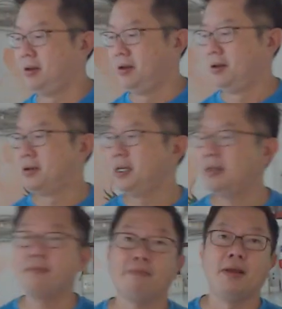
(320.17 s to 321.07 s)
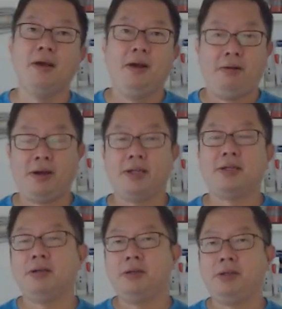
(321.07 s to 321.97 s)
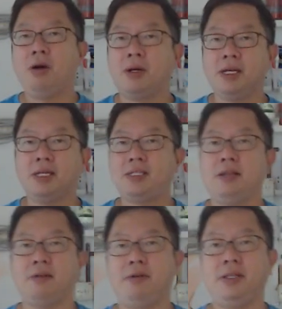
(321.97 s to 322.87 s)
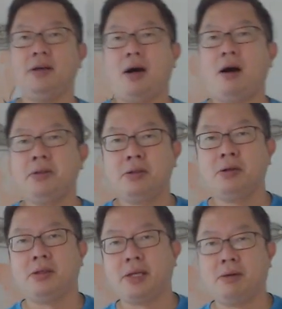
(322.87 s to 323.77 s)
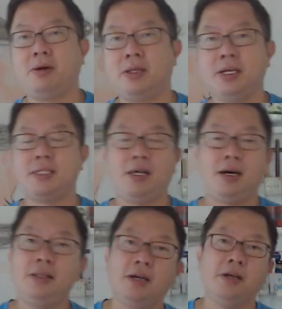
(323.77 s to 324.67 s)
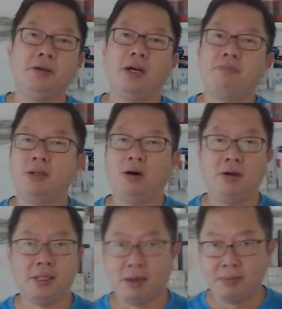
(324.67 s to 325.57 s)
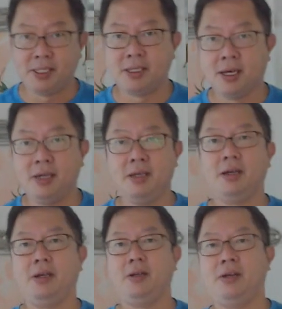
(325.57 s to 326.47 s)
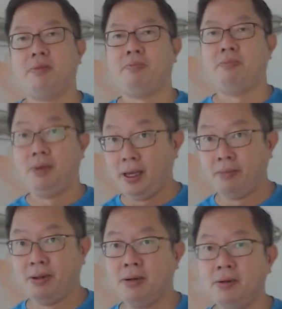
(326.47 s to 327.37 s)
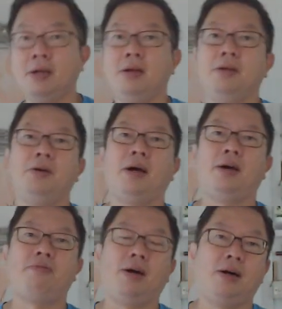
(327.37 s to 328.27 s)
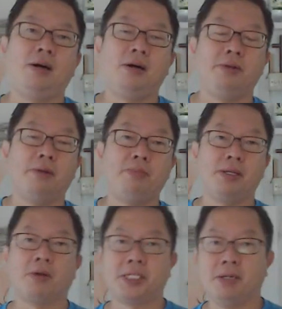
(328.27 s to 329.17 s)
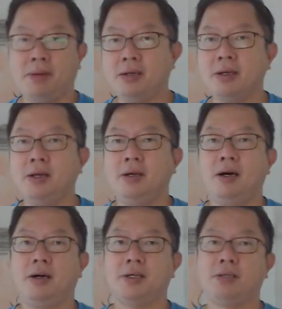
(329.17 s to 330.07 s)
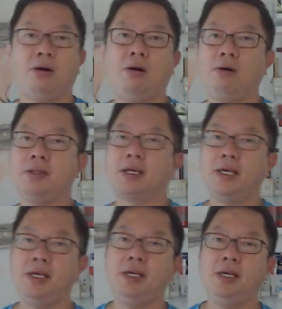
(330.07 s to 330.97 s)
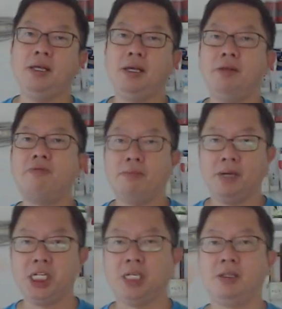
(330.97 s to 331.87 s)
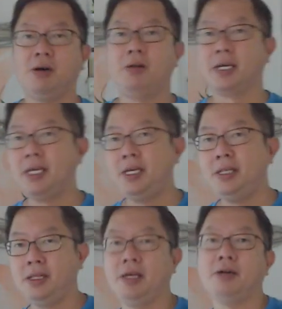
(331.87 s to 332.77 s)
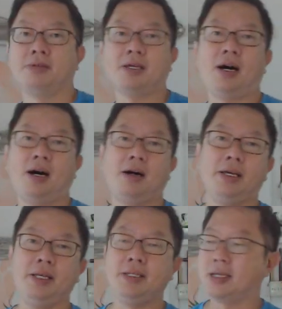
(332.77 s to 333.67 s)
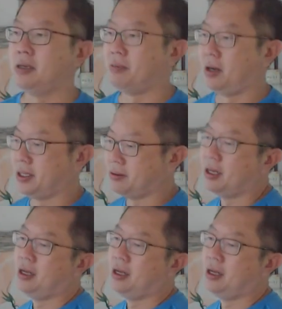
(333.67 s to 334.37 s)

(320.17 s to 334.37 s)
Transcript: Got it? Right. So your model is done already. How do you know that your model is done? You have put all the numbers inside. You have label. You have put a question mark. So all the key information, all the key details are inside the model.